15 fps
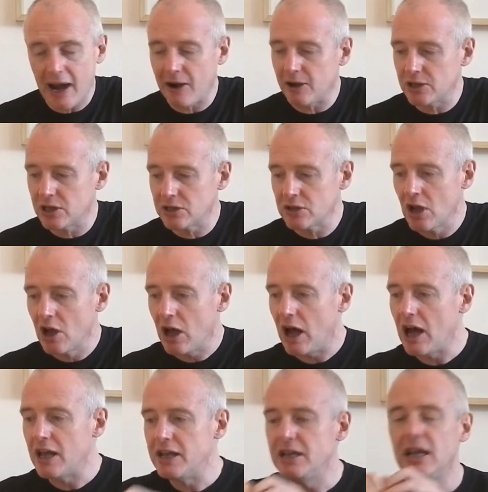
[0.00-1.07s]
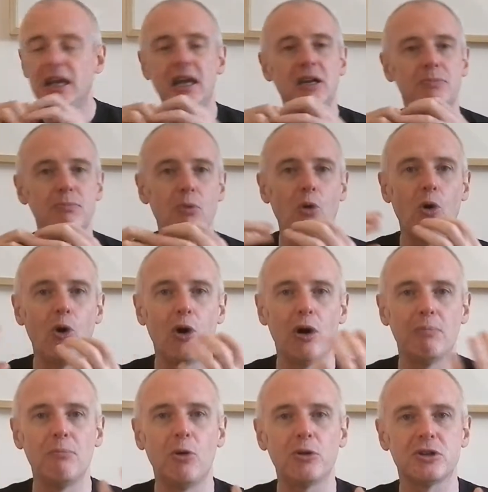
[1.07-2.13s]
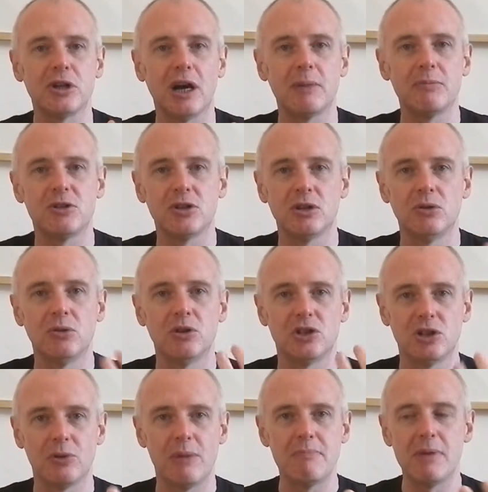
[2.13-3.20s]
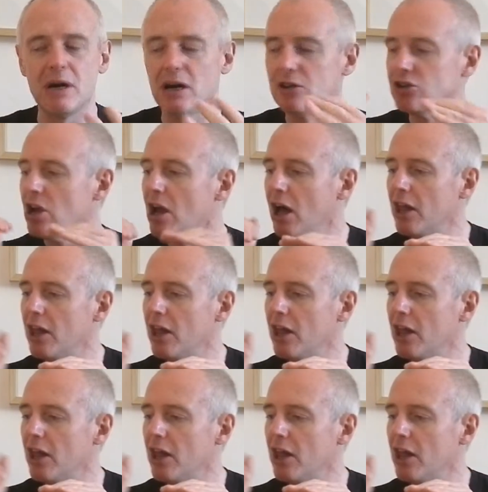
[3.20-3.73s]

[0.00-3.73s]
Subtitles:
characters need more time to emerge.